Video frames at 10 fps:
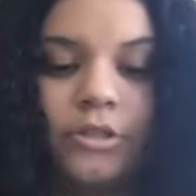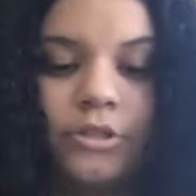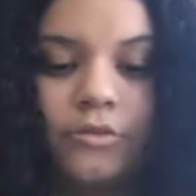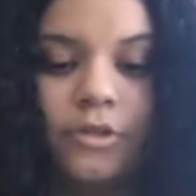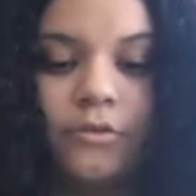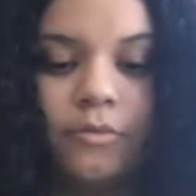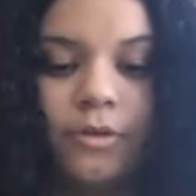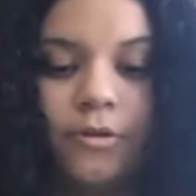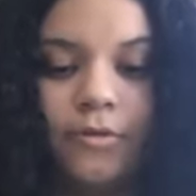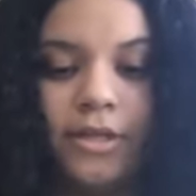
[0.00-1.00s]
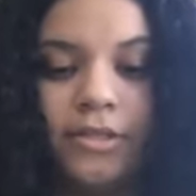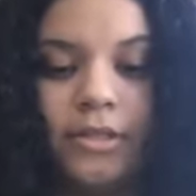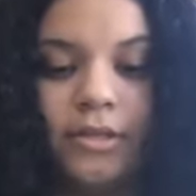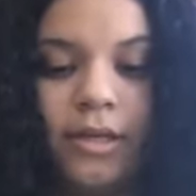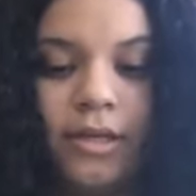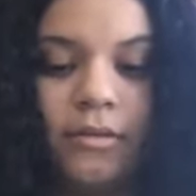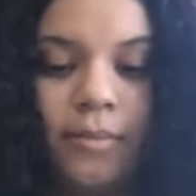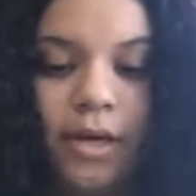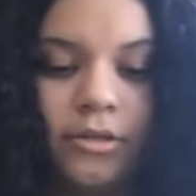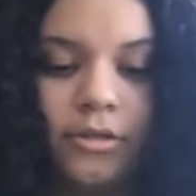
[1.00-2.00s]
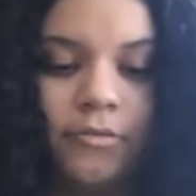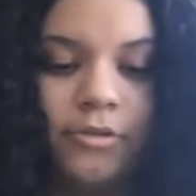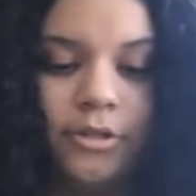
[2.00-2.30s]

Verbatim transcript: Soon she will be arrested and taken back to the